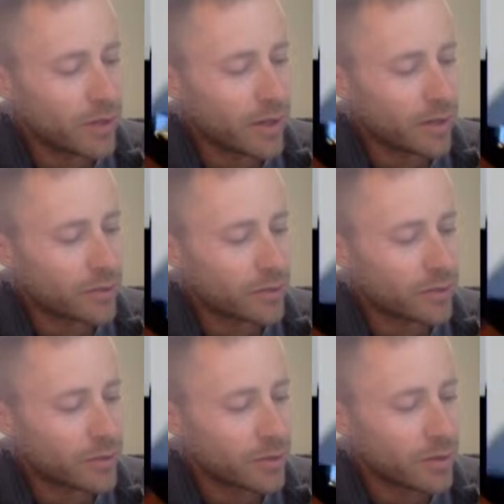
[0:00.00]
x
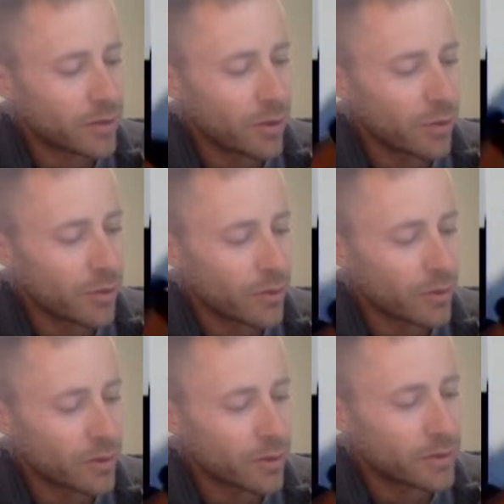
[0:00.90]

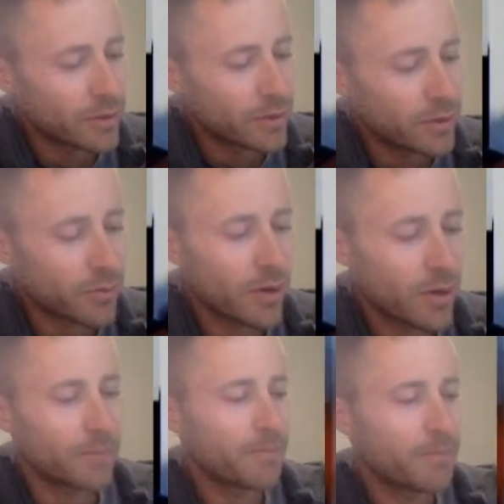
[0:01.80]
over t
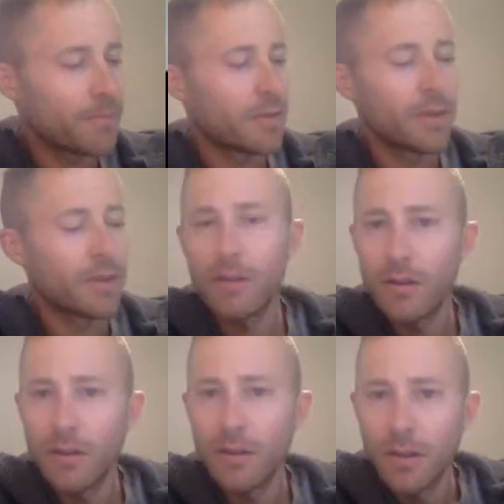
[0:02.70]
squared.
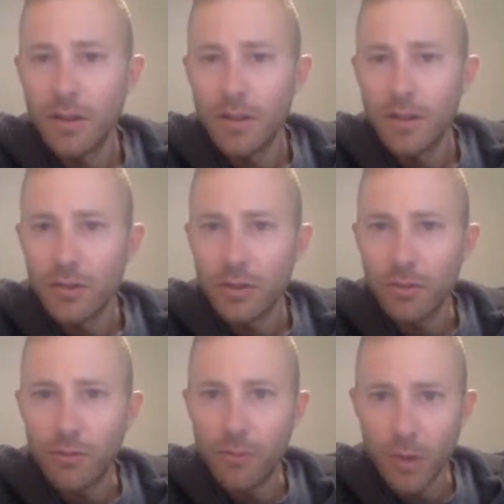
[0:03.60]
So
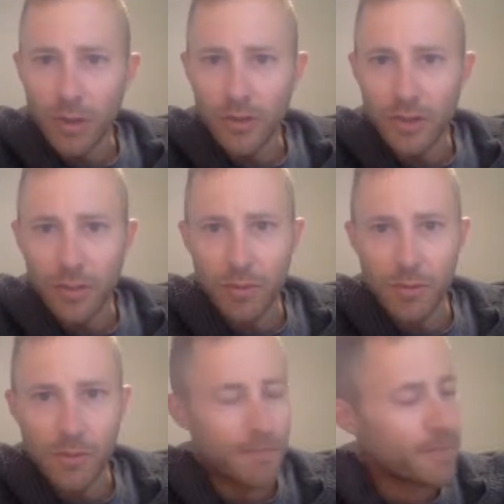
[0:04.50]
for
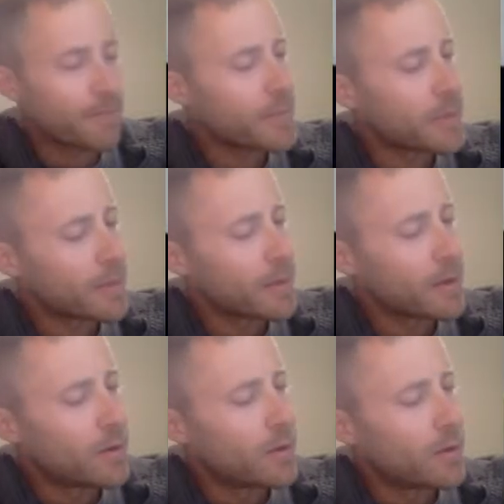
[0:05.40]
example,
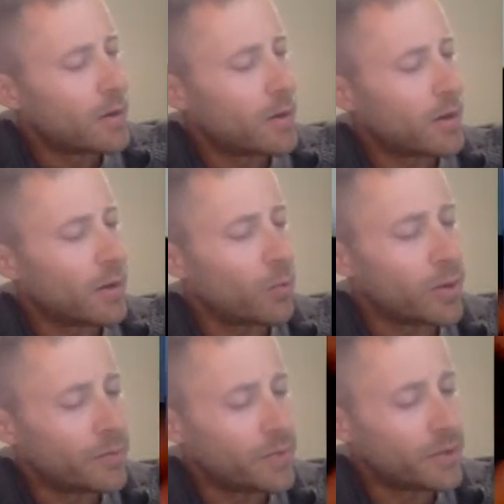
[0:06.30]

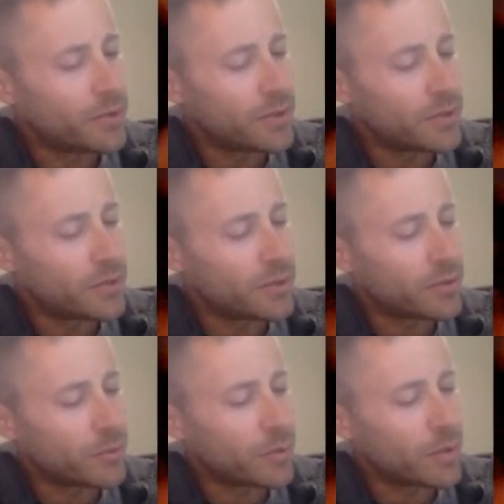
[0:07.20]
what if this
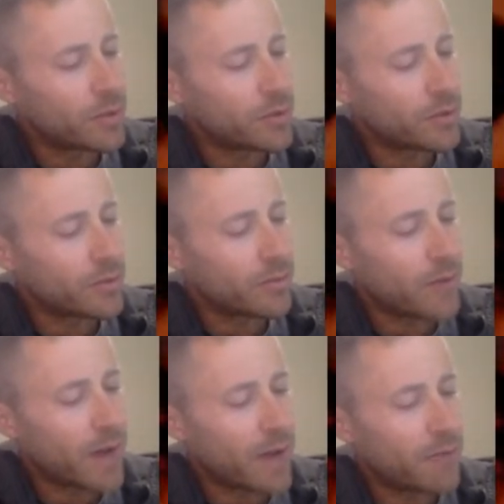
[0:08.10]
distance was
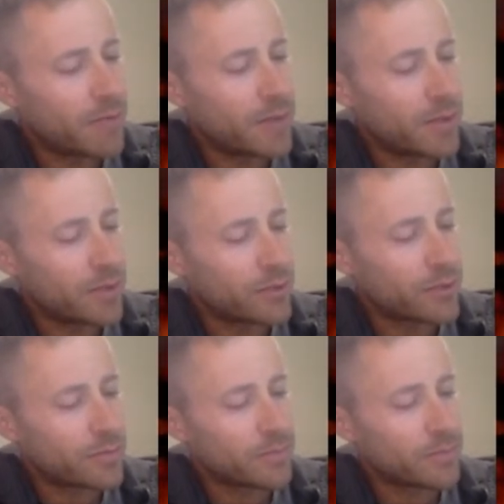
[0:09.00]
5 meters?